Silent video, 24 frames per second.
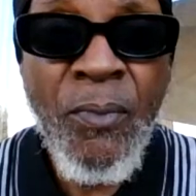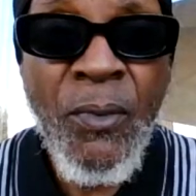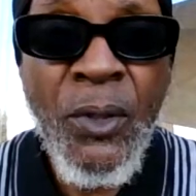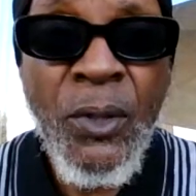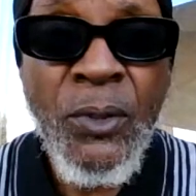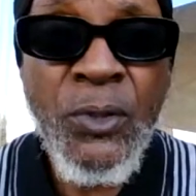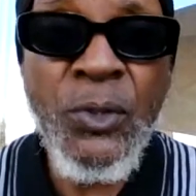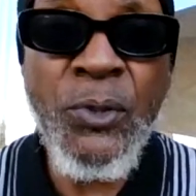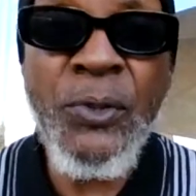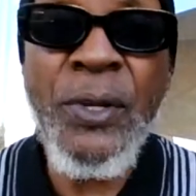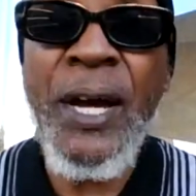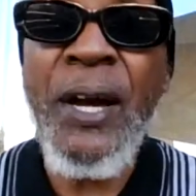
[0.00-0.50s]

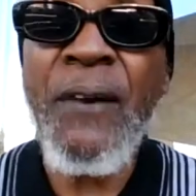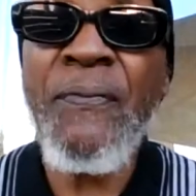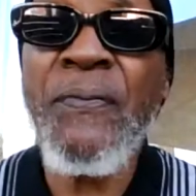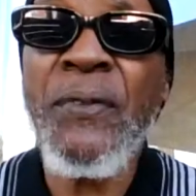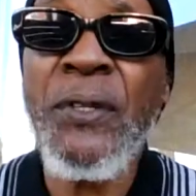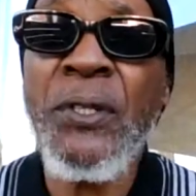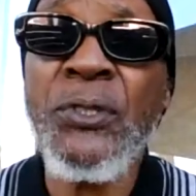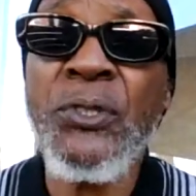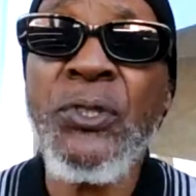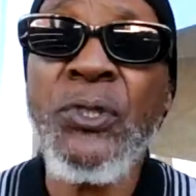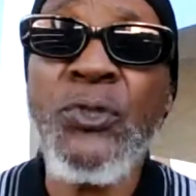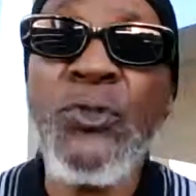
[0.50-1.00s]
So now I
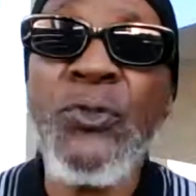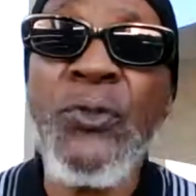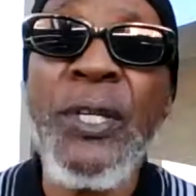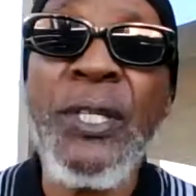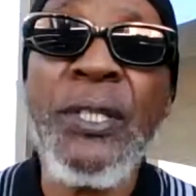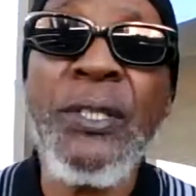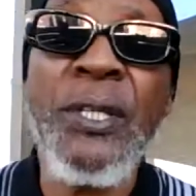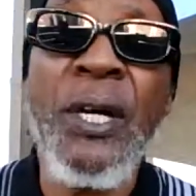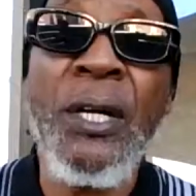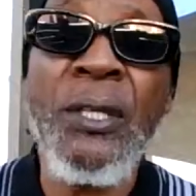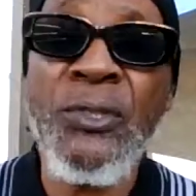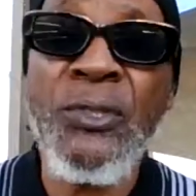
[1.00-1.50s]
feel it's a trick.
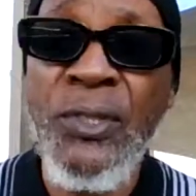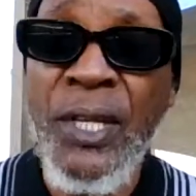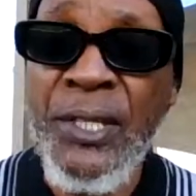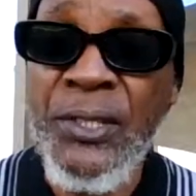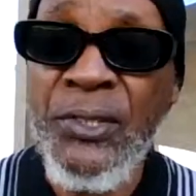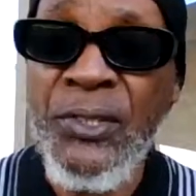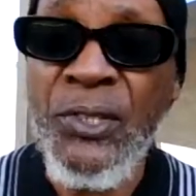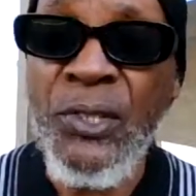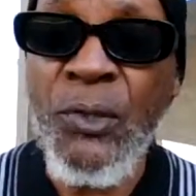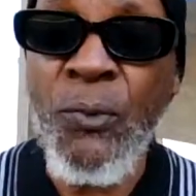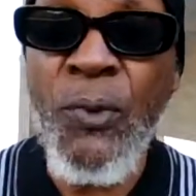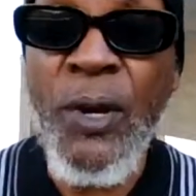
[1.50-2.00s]
Y'all trying to
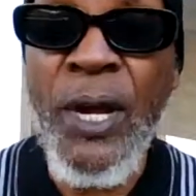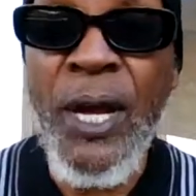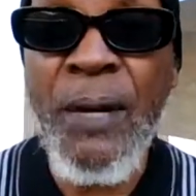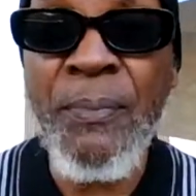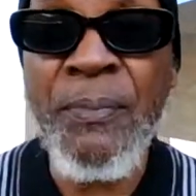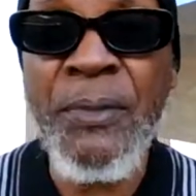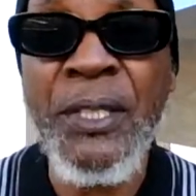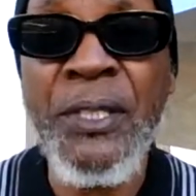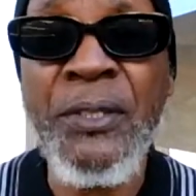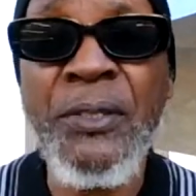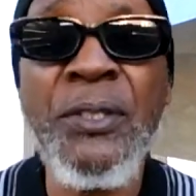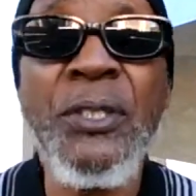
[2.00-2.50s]
see where
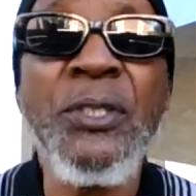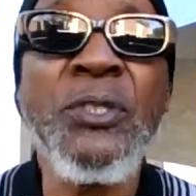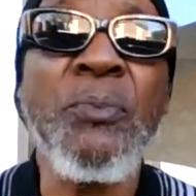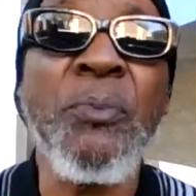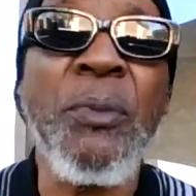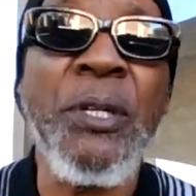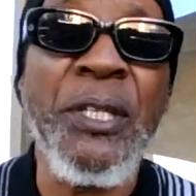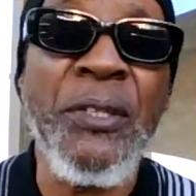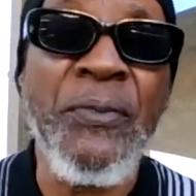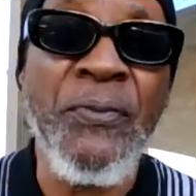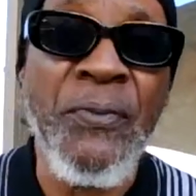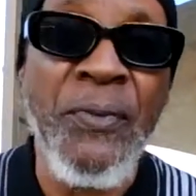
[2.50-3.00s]
I'm getting this
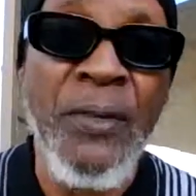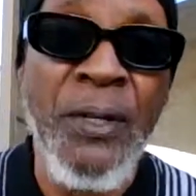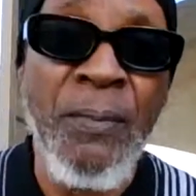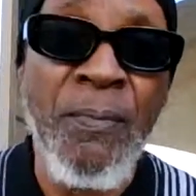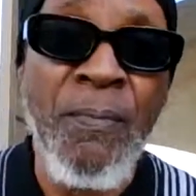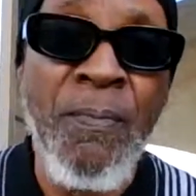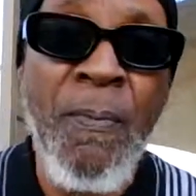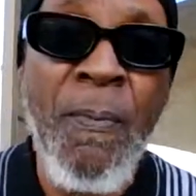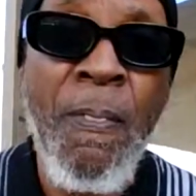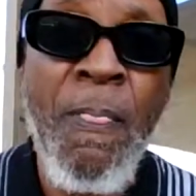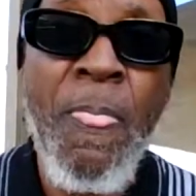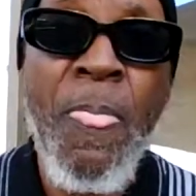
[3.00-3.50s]
money from,
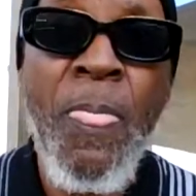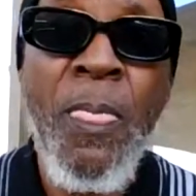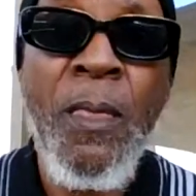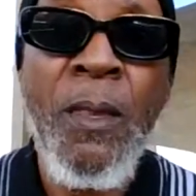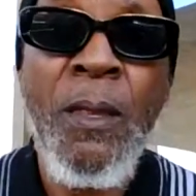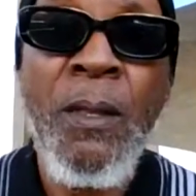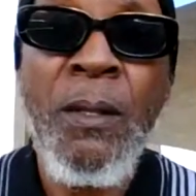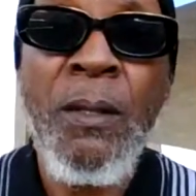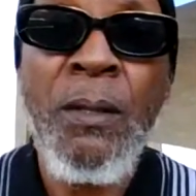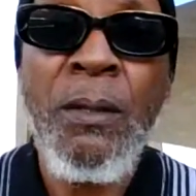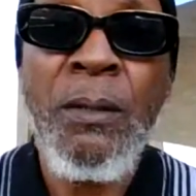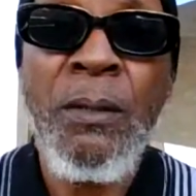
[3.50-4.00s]

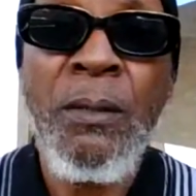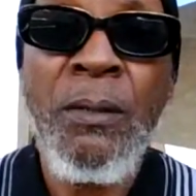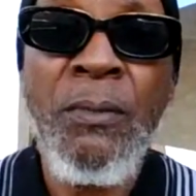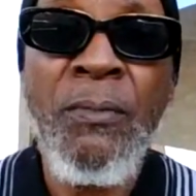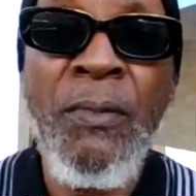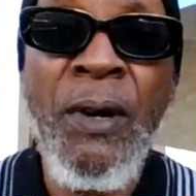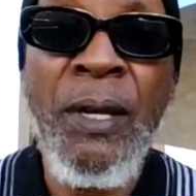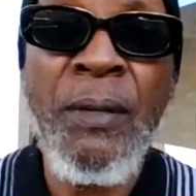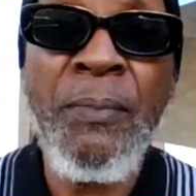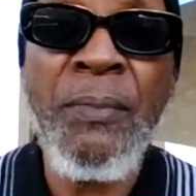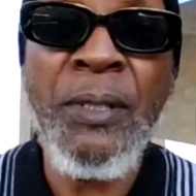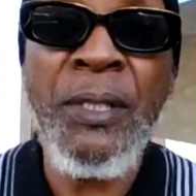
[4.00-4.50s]

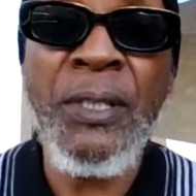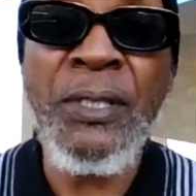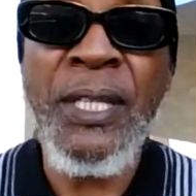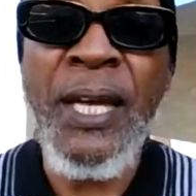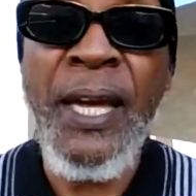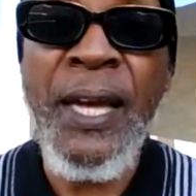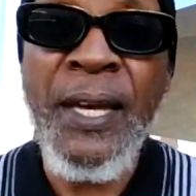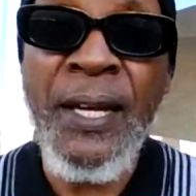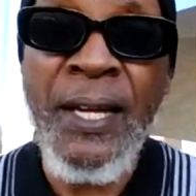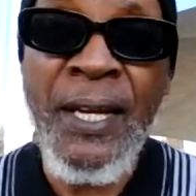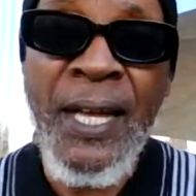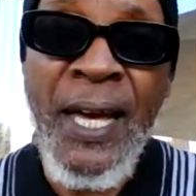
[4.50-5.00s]
right? Because I
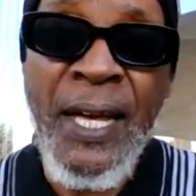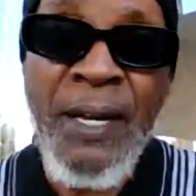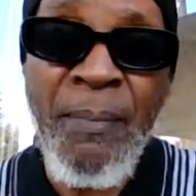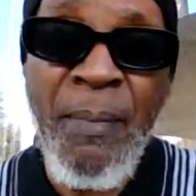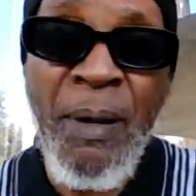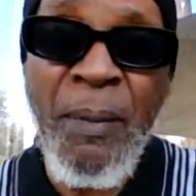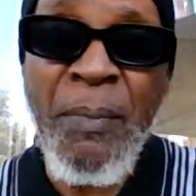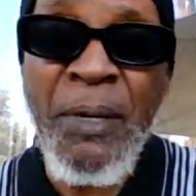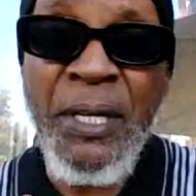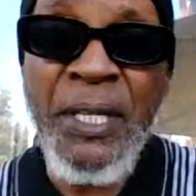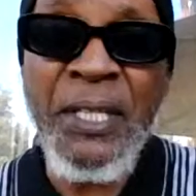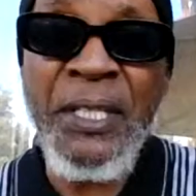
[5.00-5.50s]
had a lot of
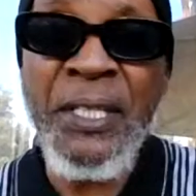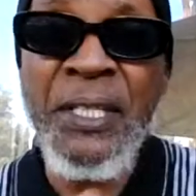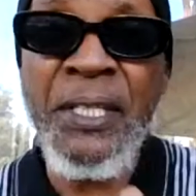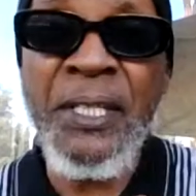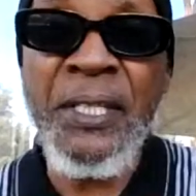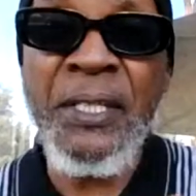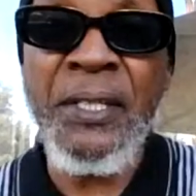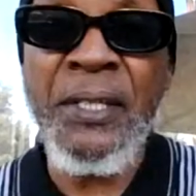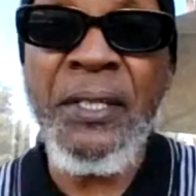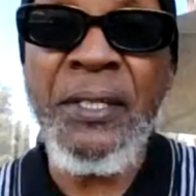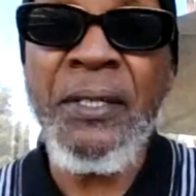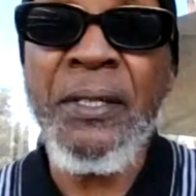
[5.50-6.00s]
my money
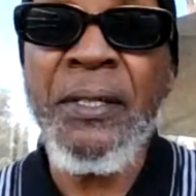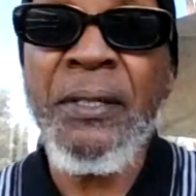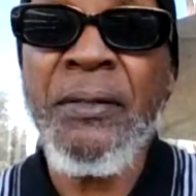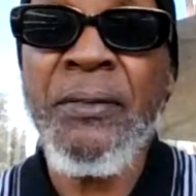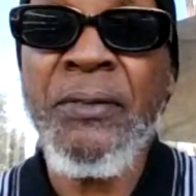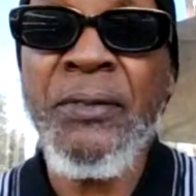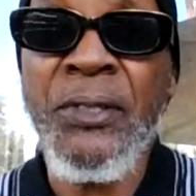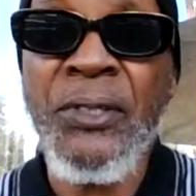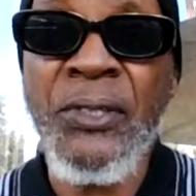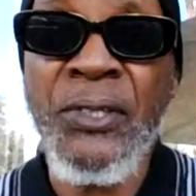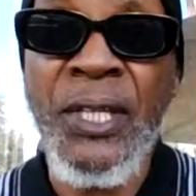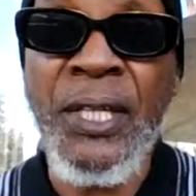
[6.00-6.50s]
hidden
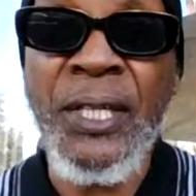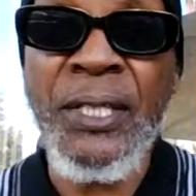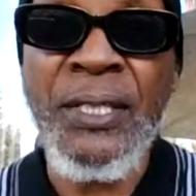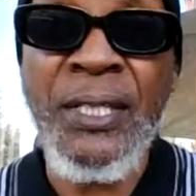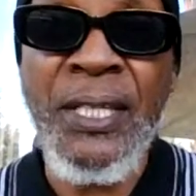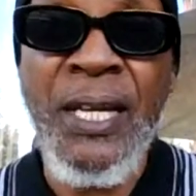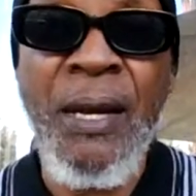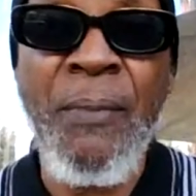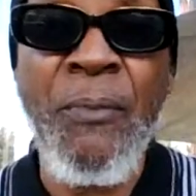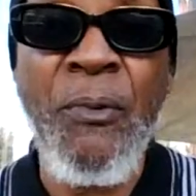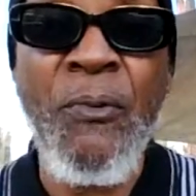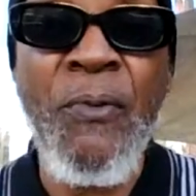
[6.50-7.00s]
the second
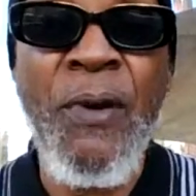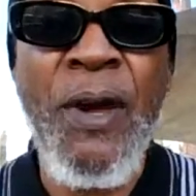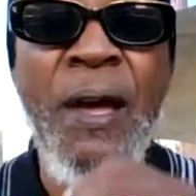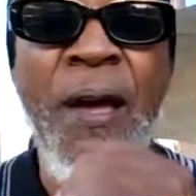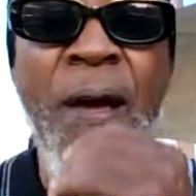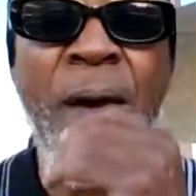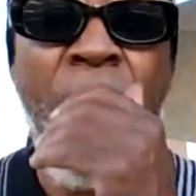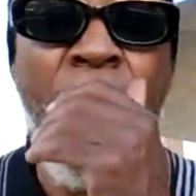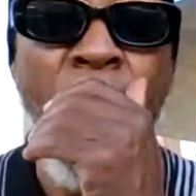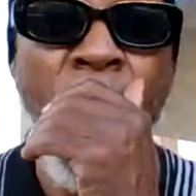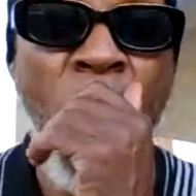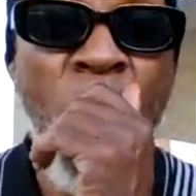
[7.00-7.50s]
time
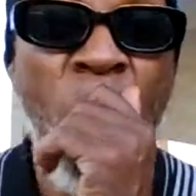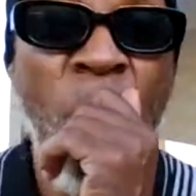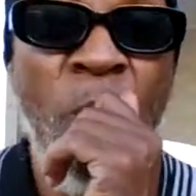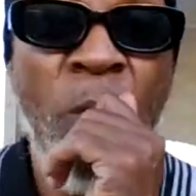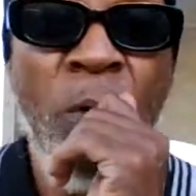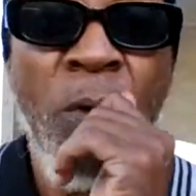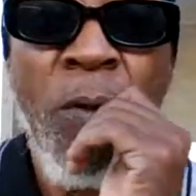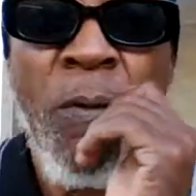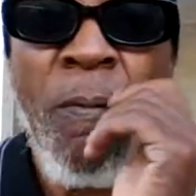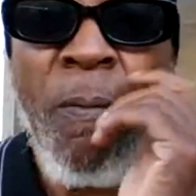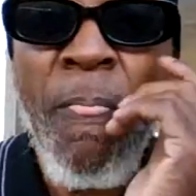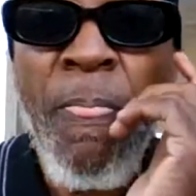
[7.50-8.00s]
around.
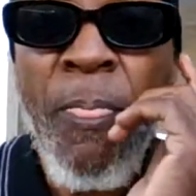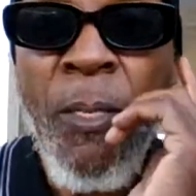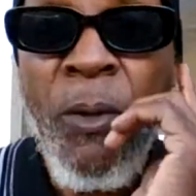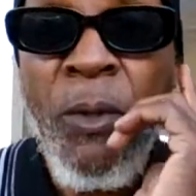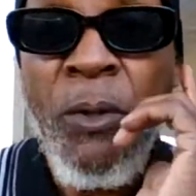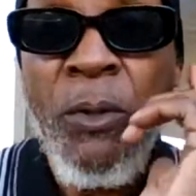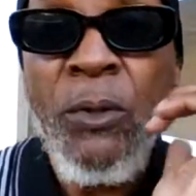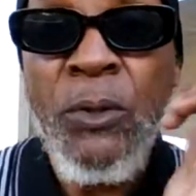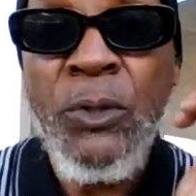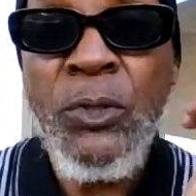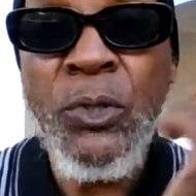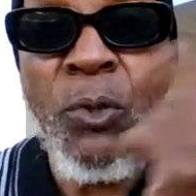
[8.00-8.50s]

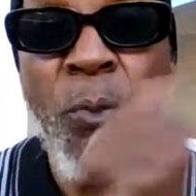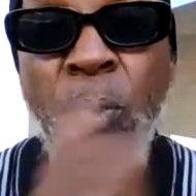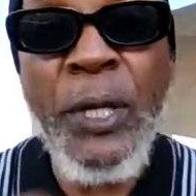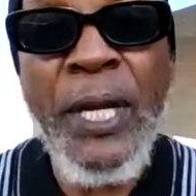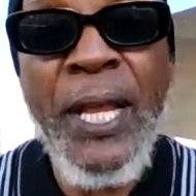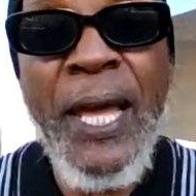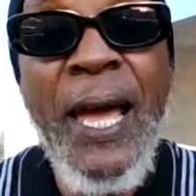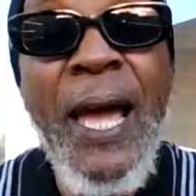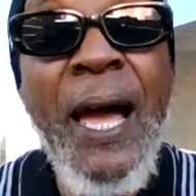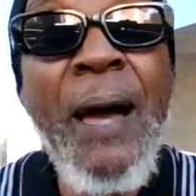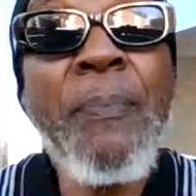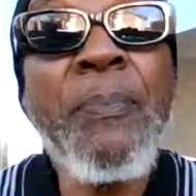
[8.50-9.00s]
So what
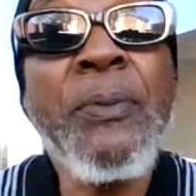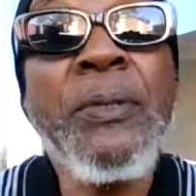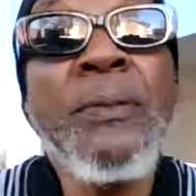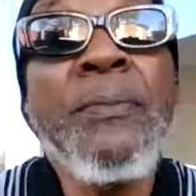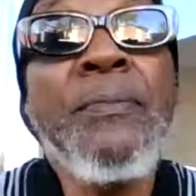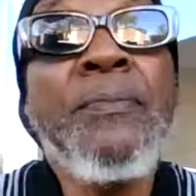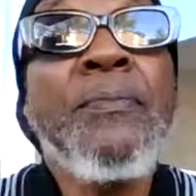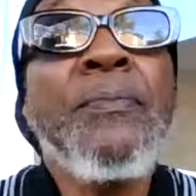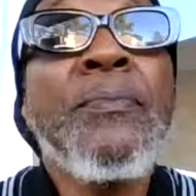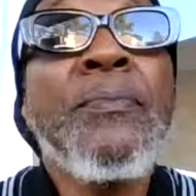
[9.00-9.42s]
happened,